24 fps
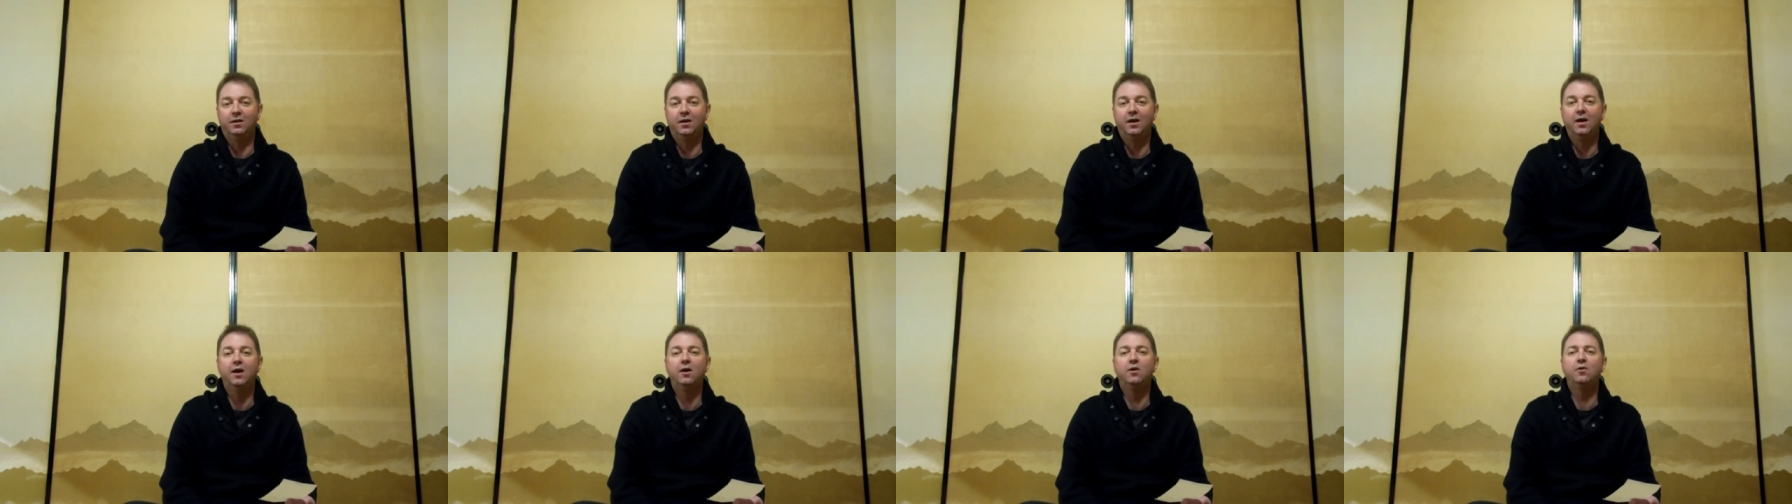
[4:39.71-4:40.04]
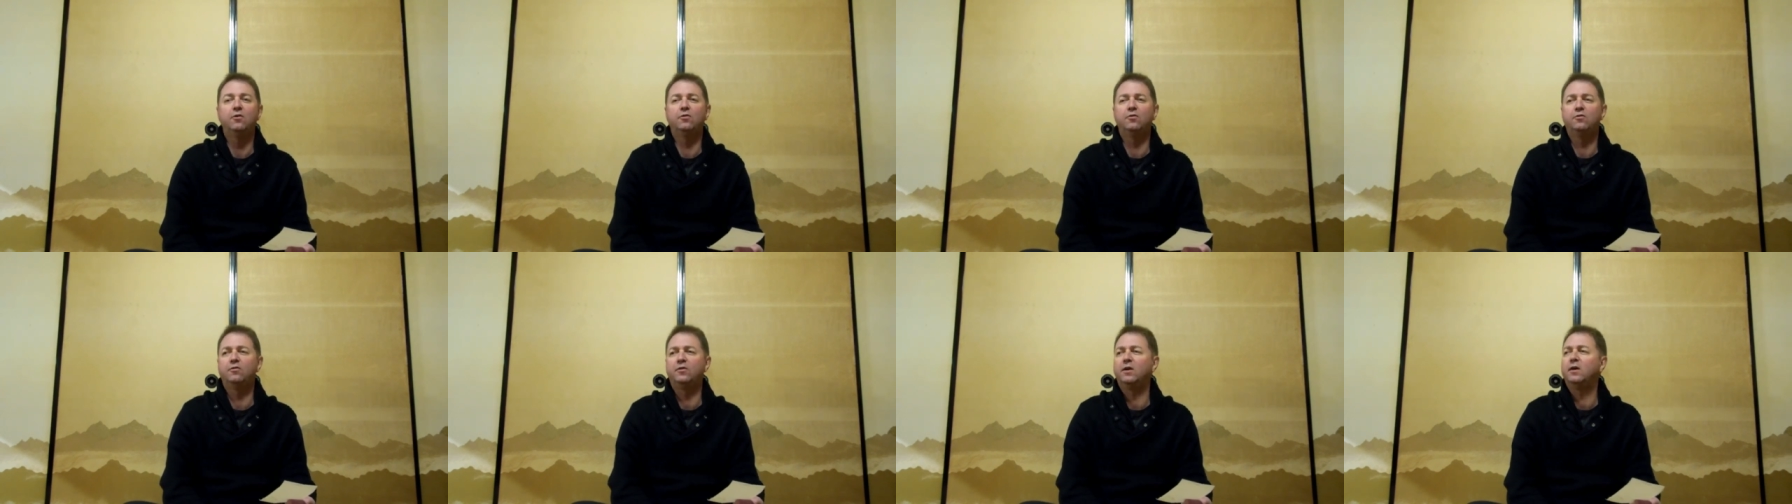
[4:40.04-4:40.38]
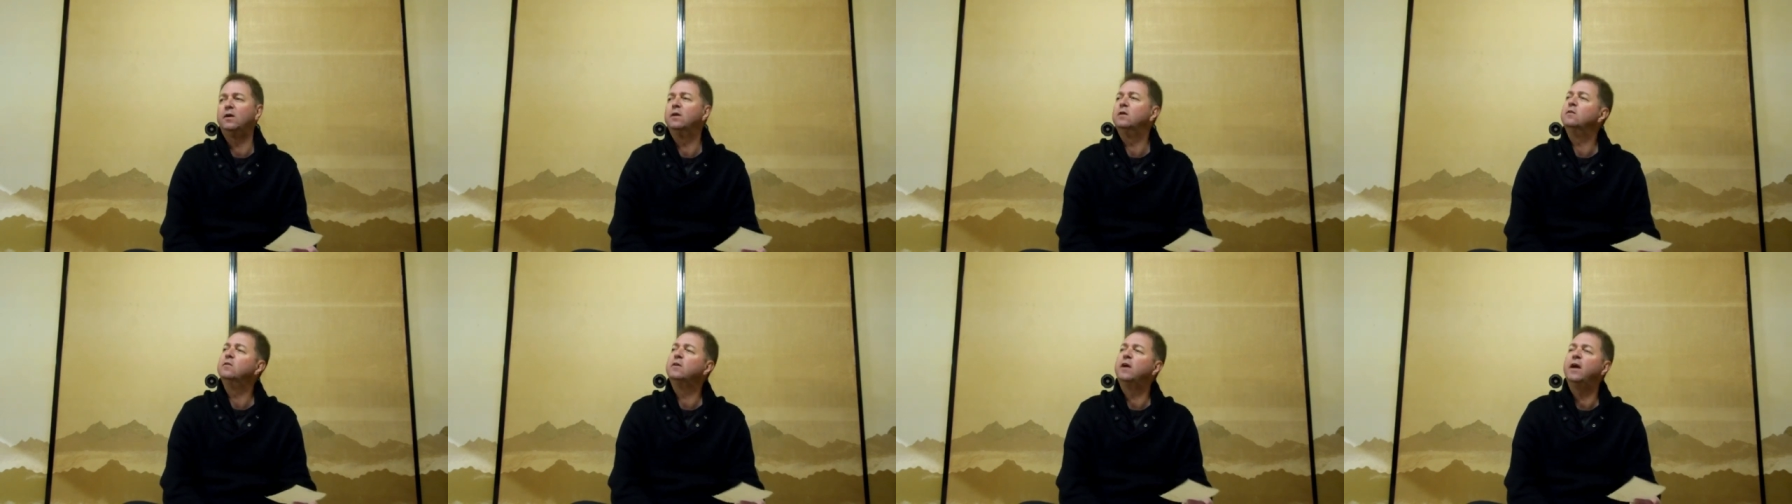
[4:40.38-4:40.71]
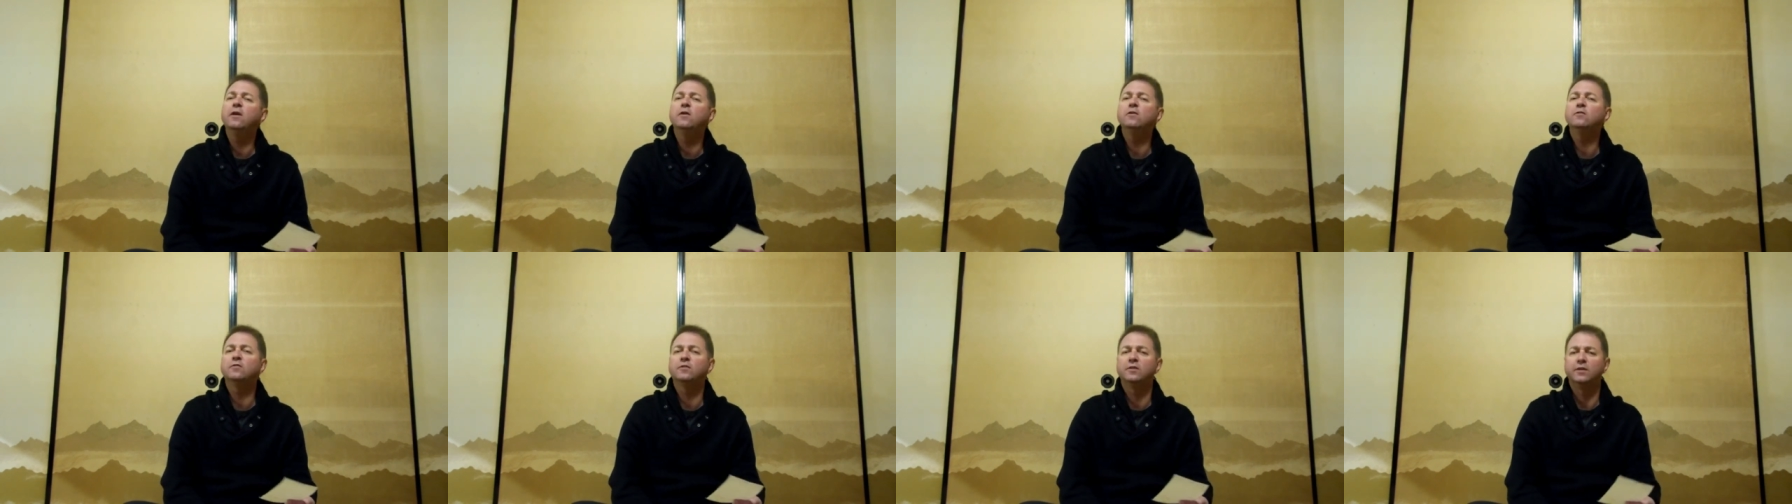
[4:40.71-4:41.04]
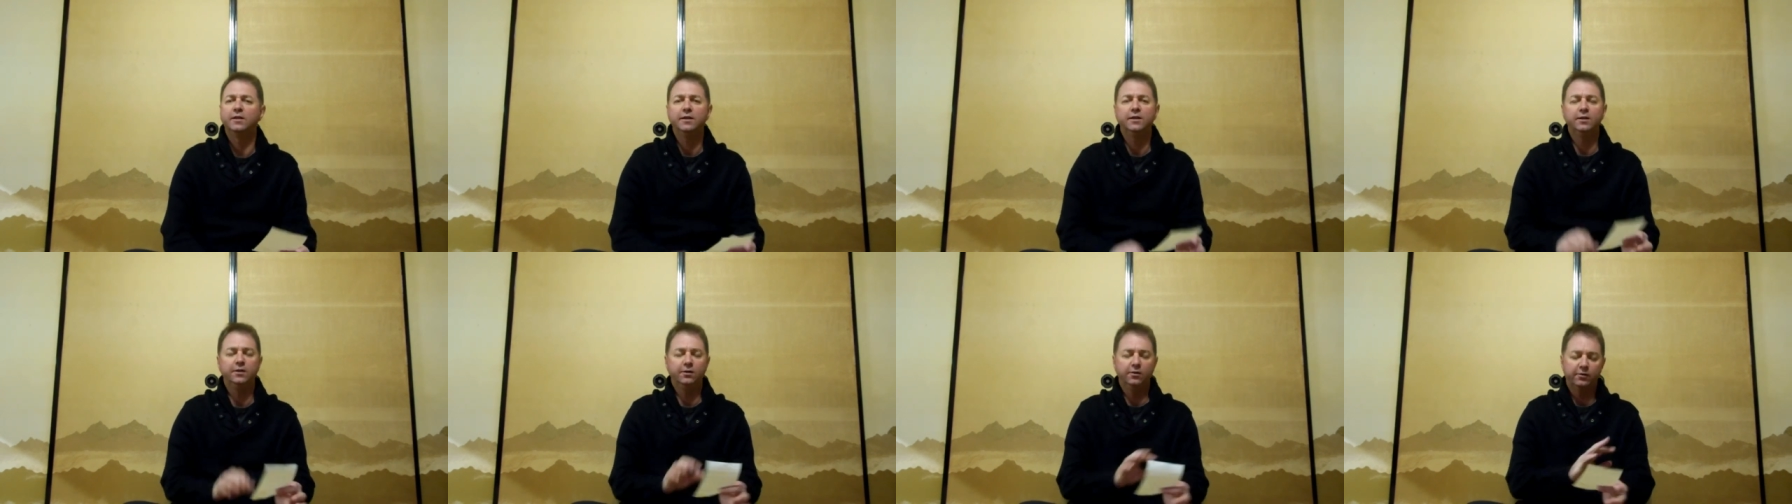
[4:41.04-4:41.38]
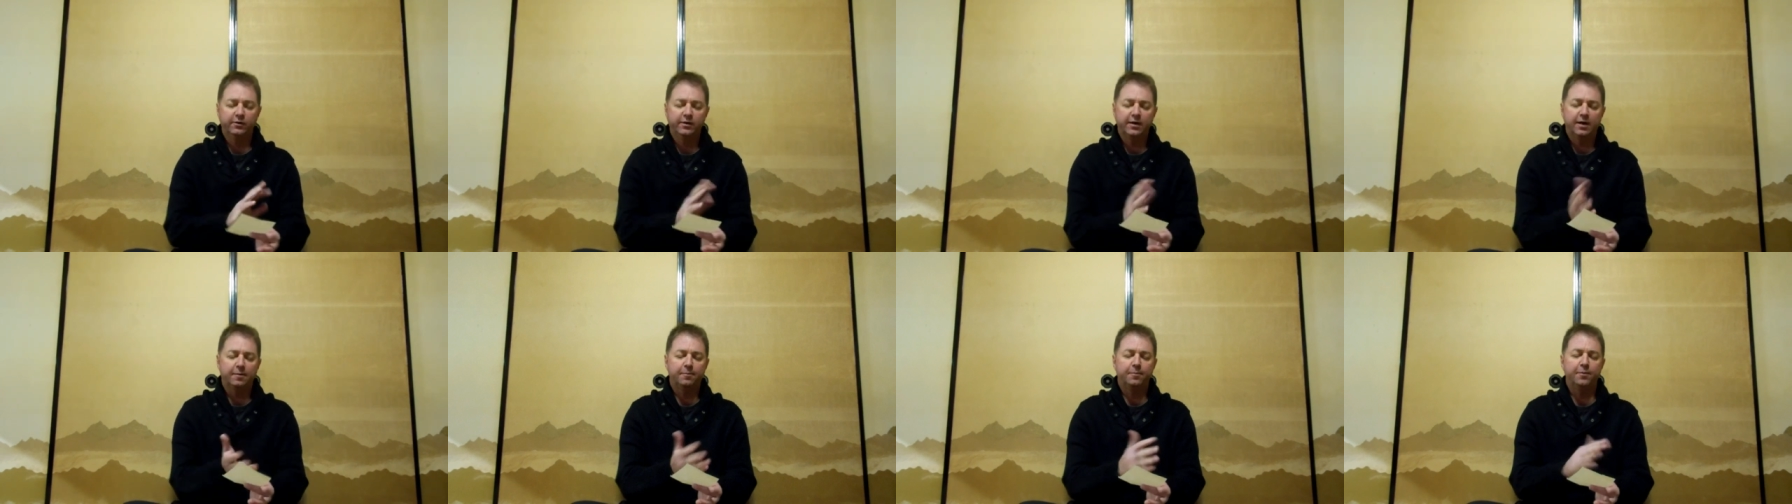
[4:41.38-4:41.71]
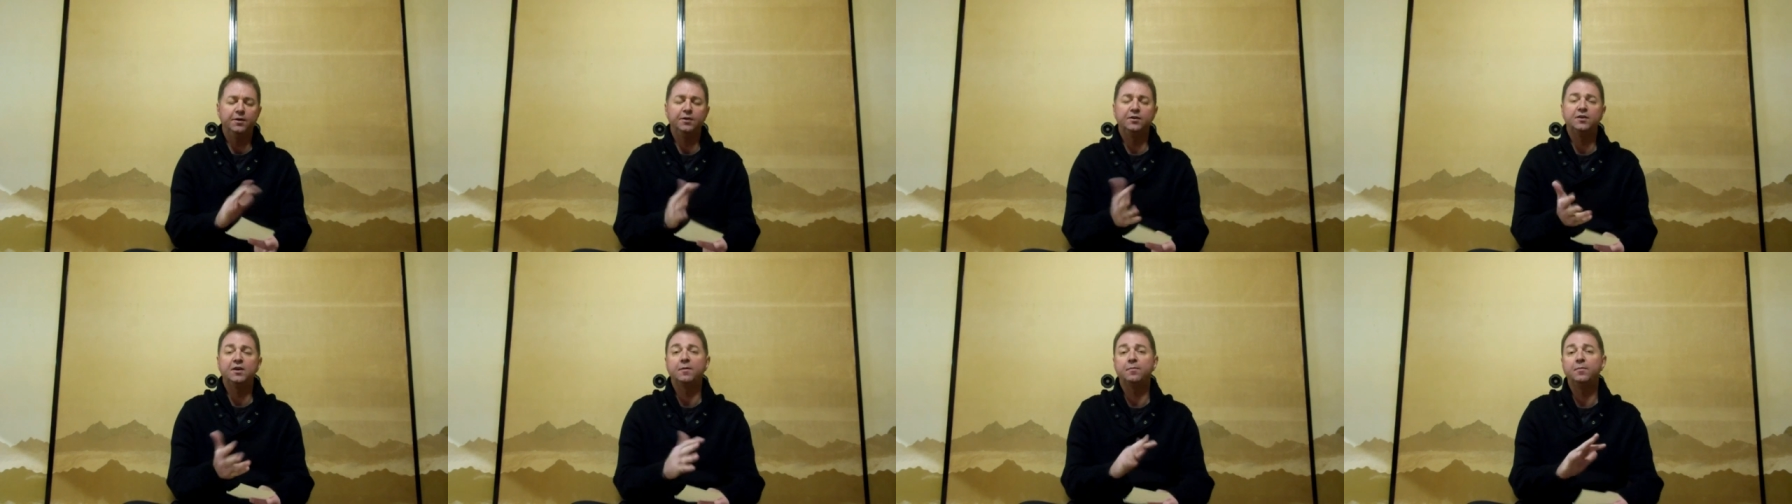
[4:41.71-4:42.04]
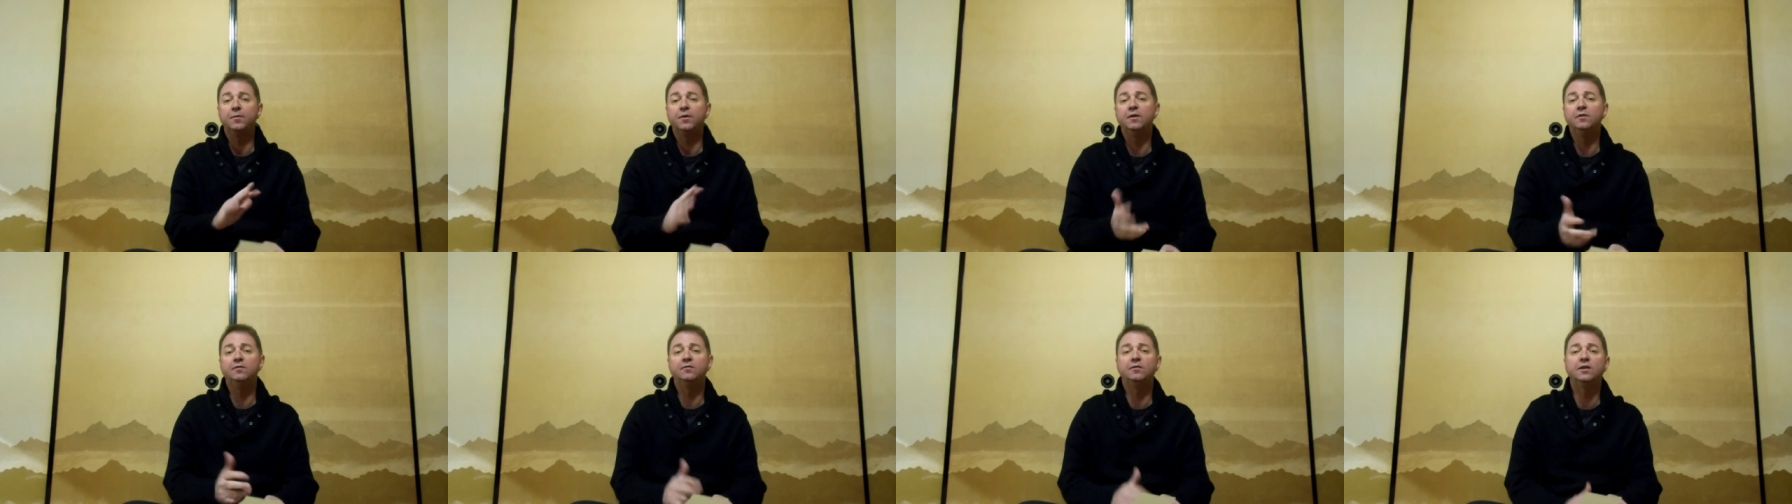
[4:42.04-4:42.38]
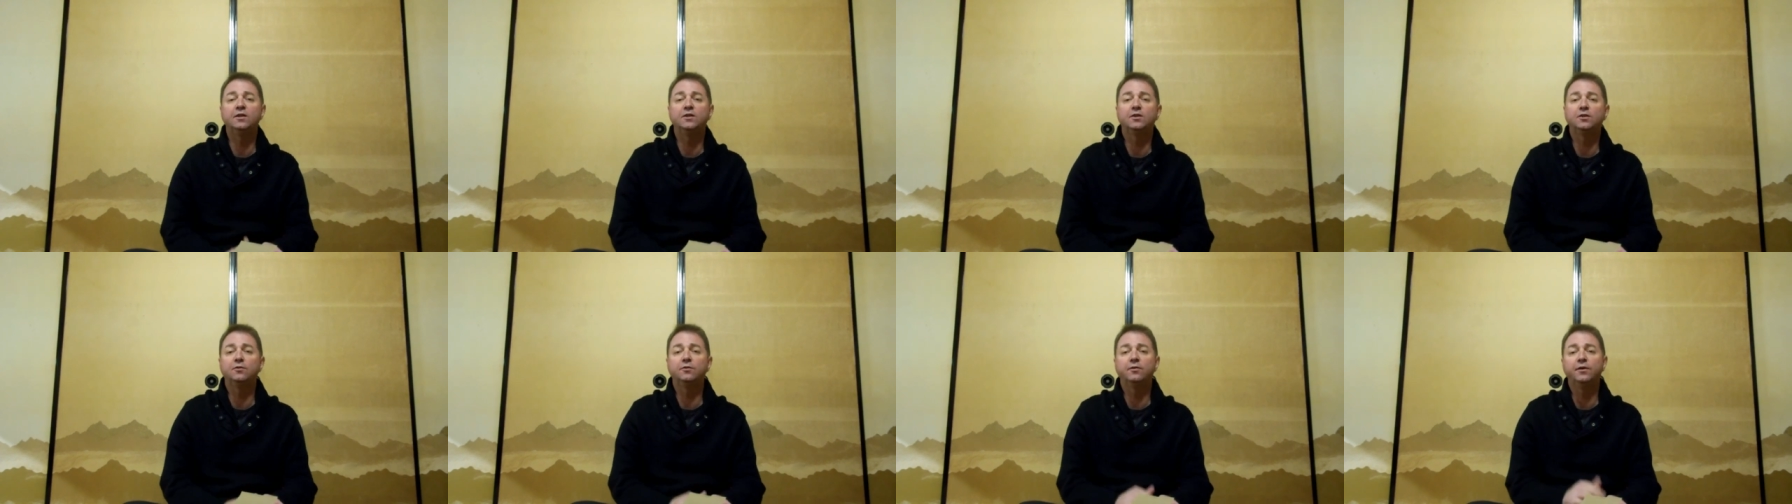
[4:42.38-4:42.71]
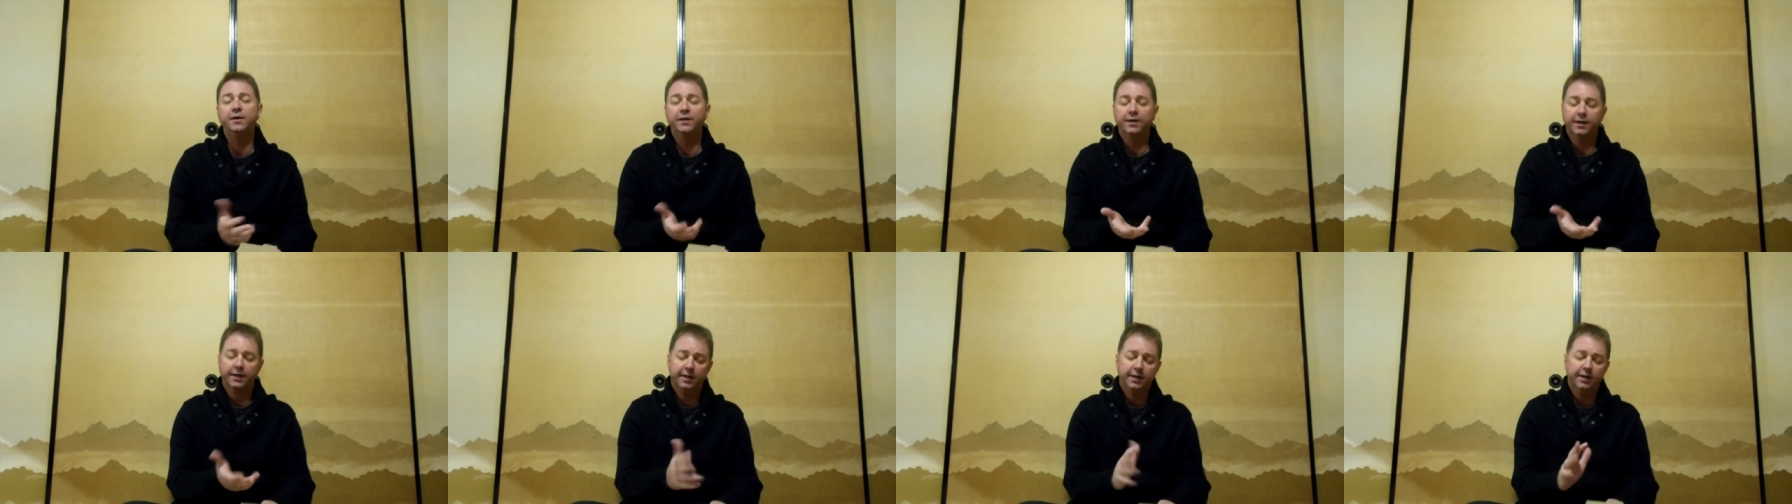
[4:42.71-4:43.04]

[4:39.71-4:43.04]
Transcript: herusi, herusi, and you look it up in your Japanese dictionary,